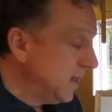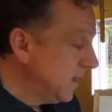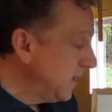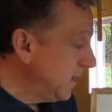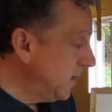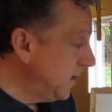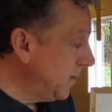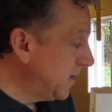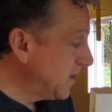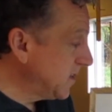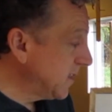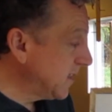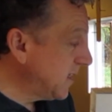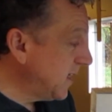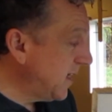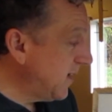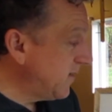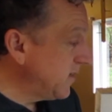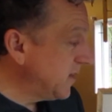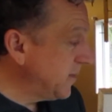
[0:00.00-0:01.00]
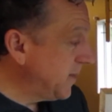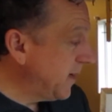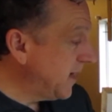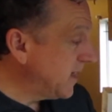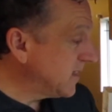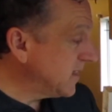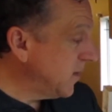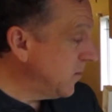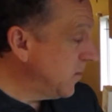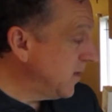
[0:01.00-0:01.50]
you know, much like I have in the
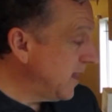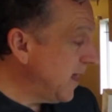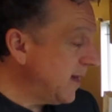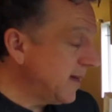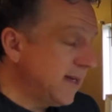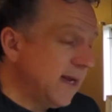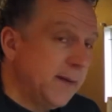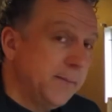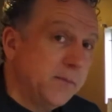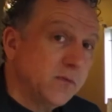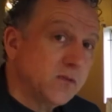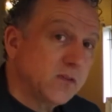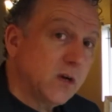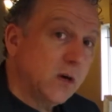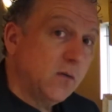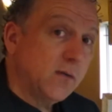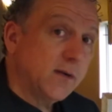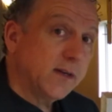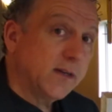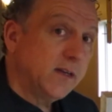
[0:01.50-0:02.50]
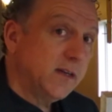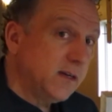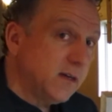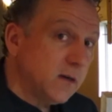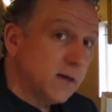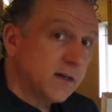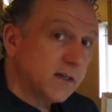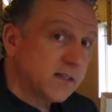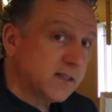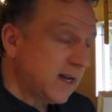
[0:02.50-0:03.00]
past. And when that tempo's going, you
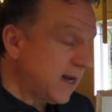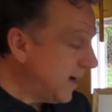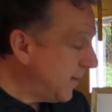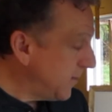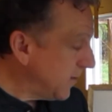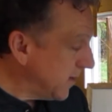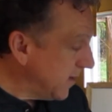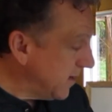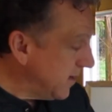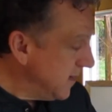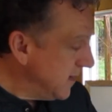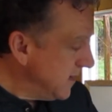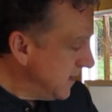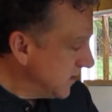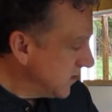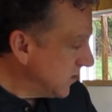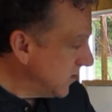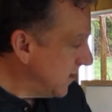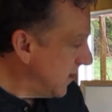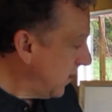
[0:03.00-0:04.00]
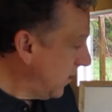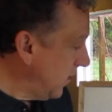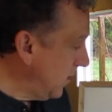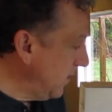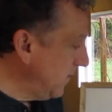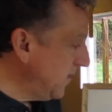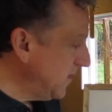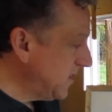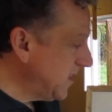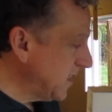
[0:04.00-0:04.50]
got to stay up with it. So all
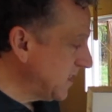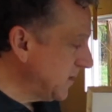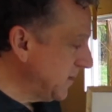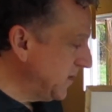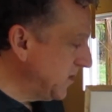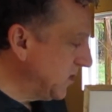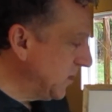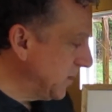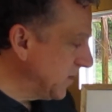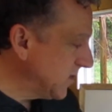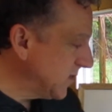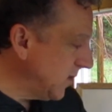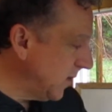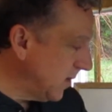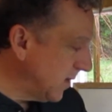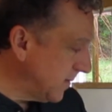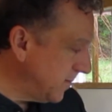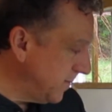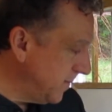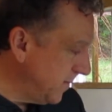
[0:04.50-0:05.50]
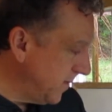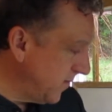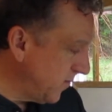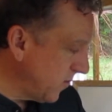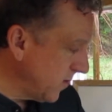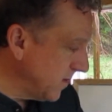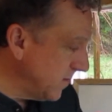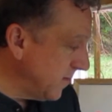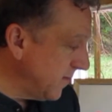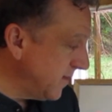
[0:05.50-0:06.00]
of this has to be super solid
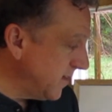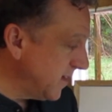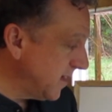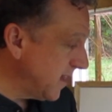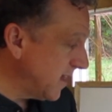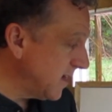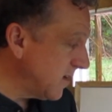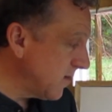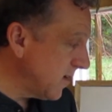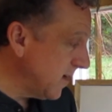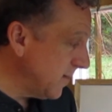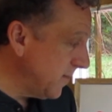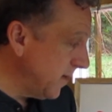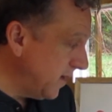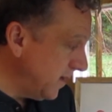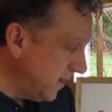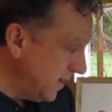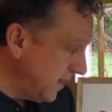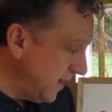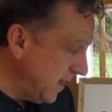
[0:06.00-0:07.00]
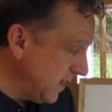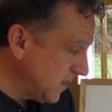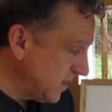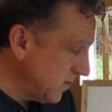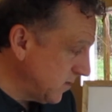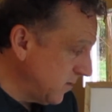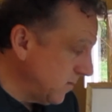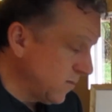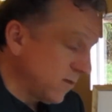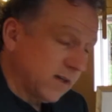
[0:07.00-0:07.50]
before you move into that area. But
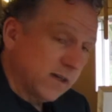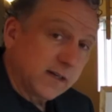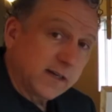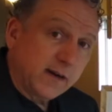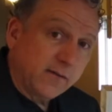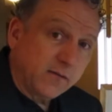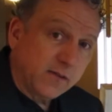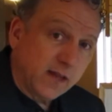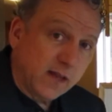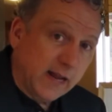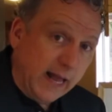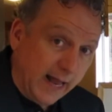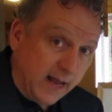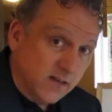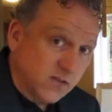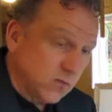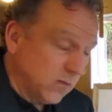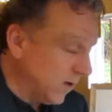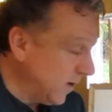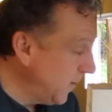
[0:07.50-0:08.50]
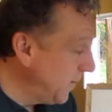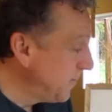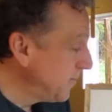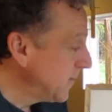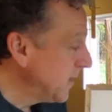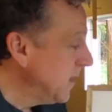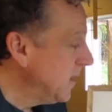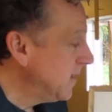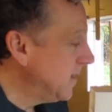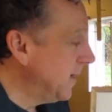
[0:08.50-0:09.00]
yes, we're going to cover that as well.
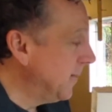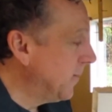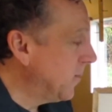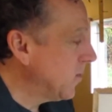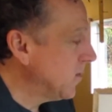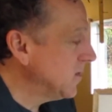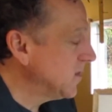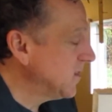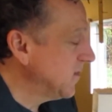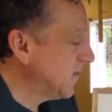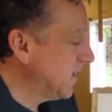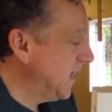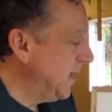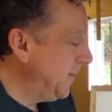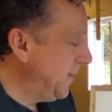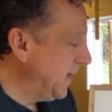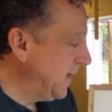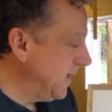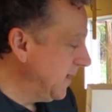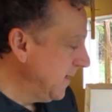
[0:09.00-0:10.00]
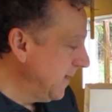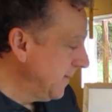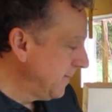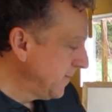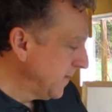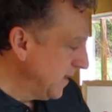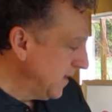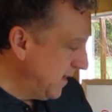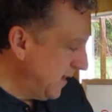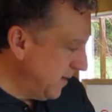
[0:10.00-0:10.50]
The importance of keeping
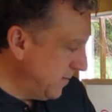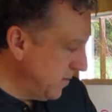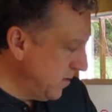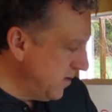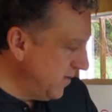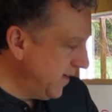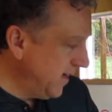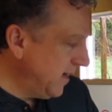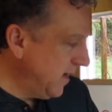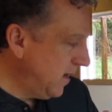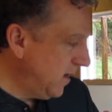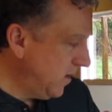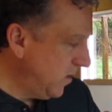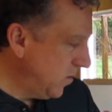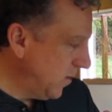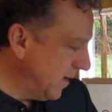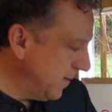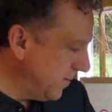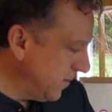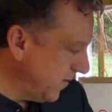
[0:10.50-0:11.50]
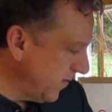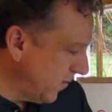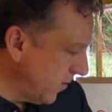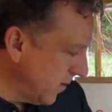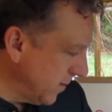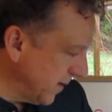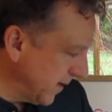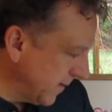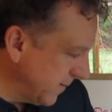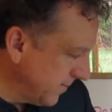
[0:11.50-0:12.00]
it moving when
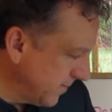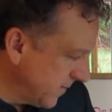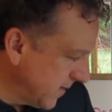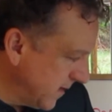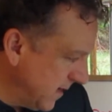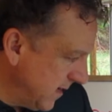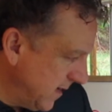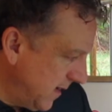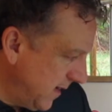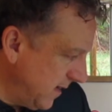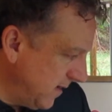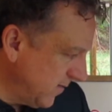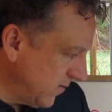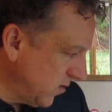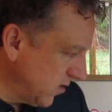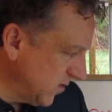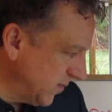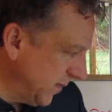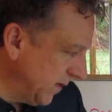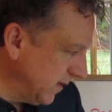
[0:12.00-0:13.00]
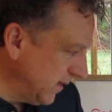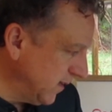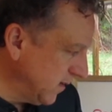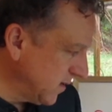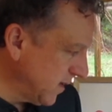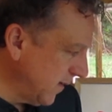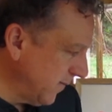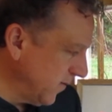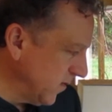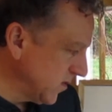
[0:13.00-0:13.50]
performing. And of course, building your
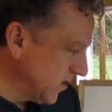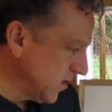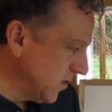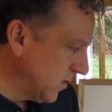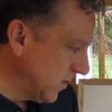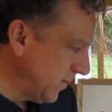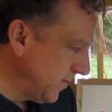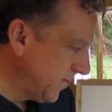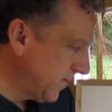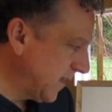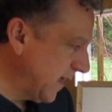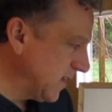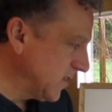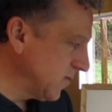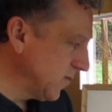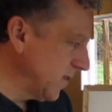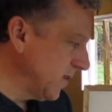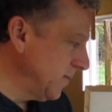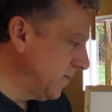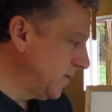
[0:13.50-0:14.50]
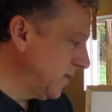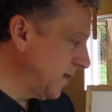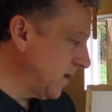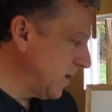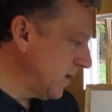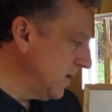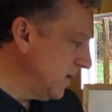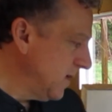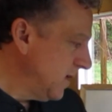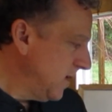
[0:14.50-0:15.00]
comfort zone as a rhythm
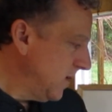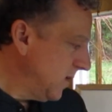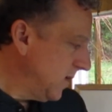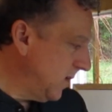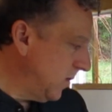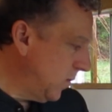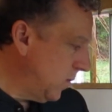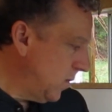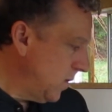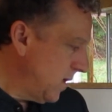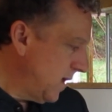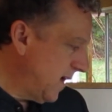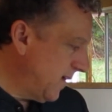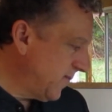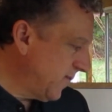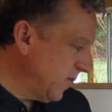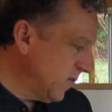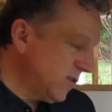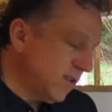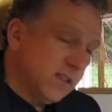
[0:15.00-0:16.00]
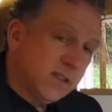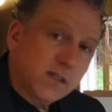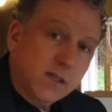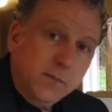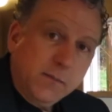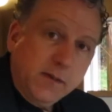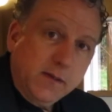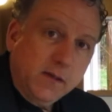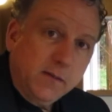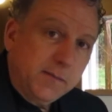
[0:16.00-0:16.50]
player. You know, at first it's
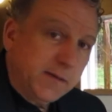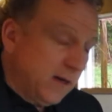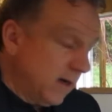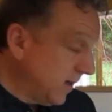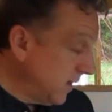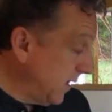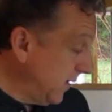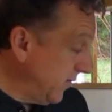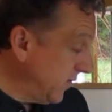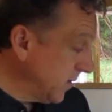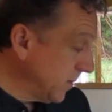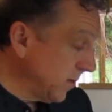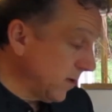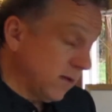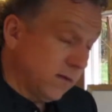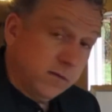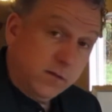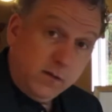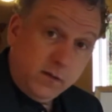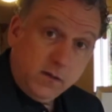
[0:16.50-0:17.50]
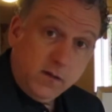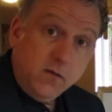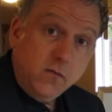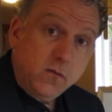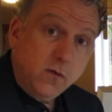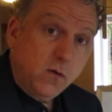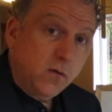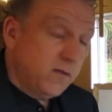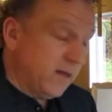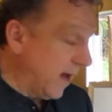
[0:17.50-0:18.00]
going to be a little bit uncomfortable. You
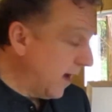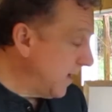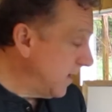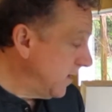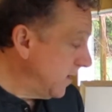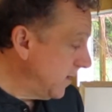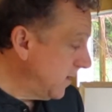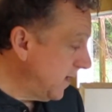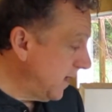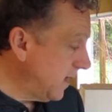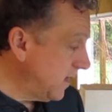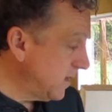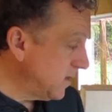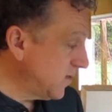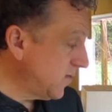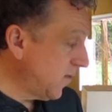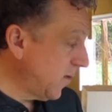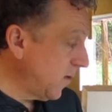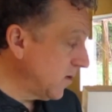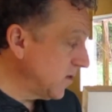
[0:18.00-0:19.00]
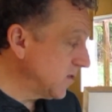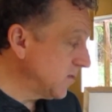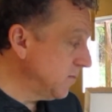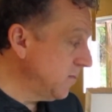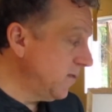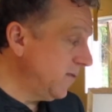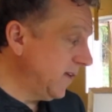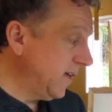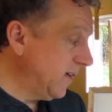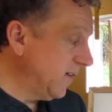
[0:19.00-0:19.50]
know that, as far as
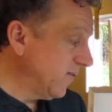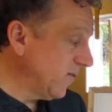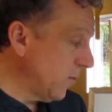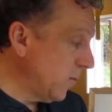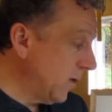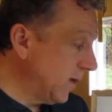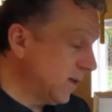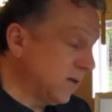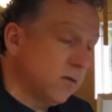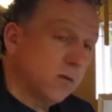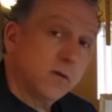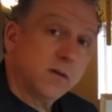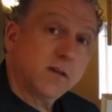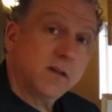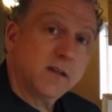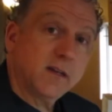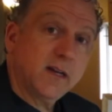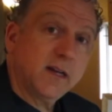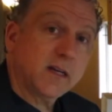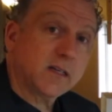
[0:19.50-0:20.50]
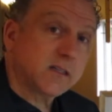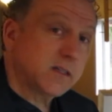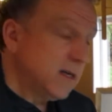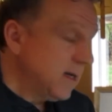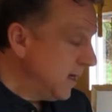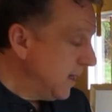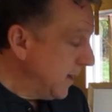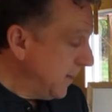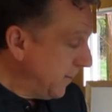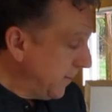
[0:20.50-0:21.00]
moving from one chord to the next.
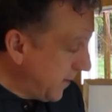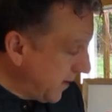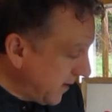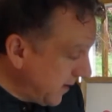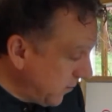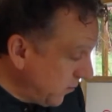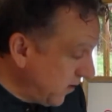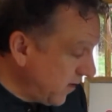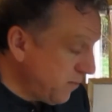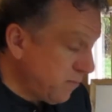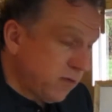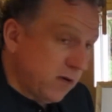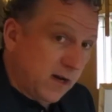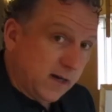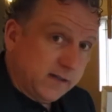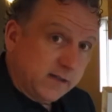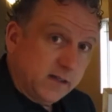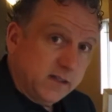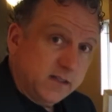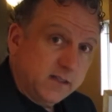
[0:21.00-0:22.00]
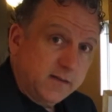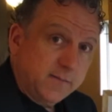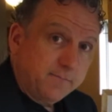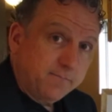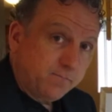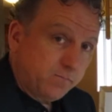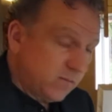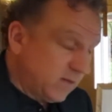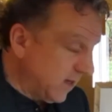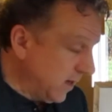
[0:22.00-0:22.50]
But with practice
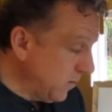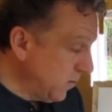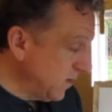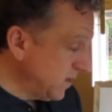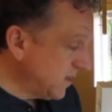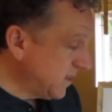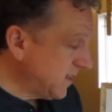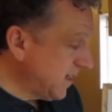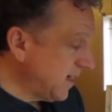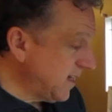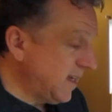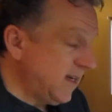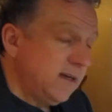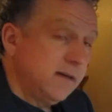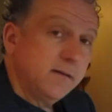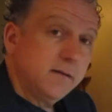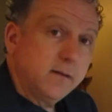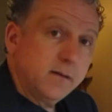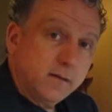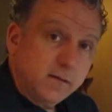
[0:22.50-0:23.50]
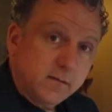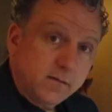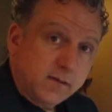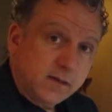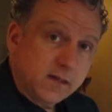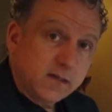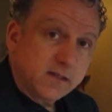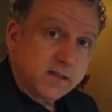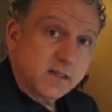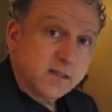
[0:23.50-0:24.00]
and with steady,
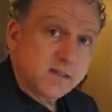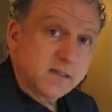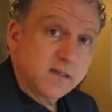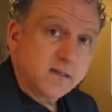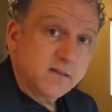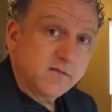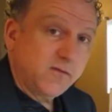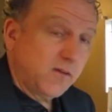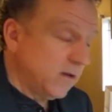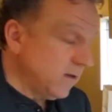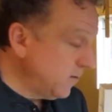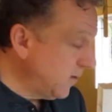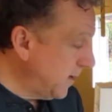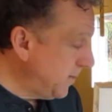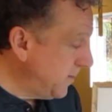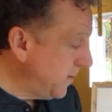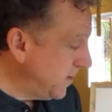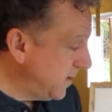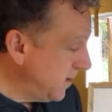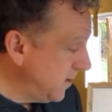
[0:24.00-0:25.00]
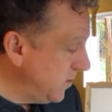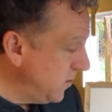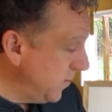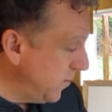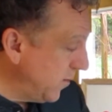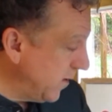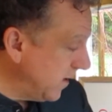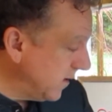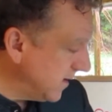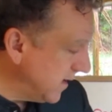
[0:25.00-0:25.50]
consistent follow-up, you
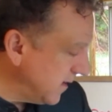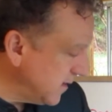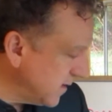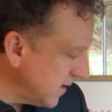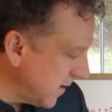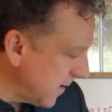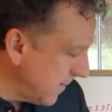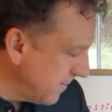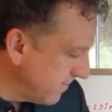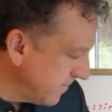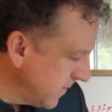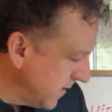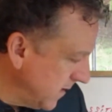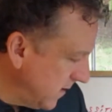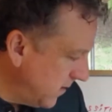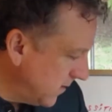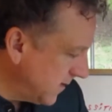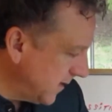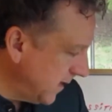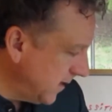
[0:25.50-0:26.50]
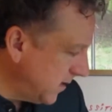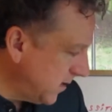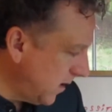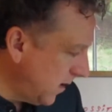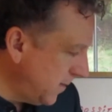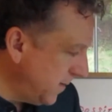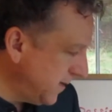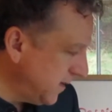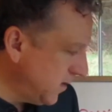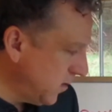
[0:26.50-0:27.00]
will get there. Okay,
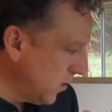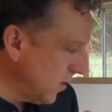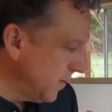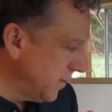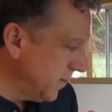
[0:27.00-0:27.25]
common chord